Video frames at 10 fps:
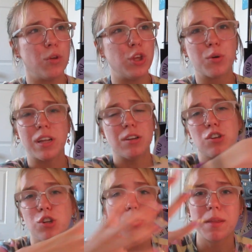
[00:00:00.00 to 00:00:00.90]
you can
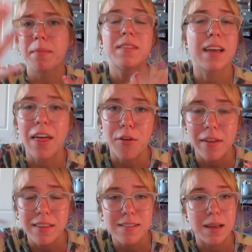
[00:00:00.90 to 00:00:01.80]
do them together
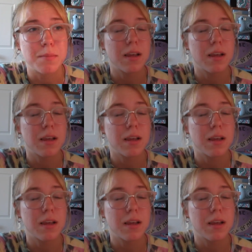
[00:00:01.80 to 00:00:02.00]
at the same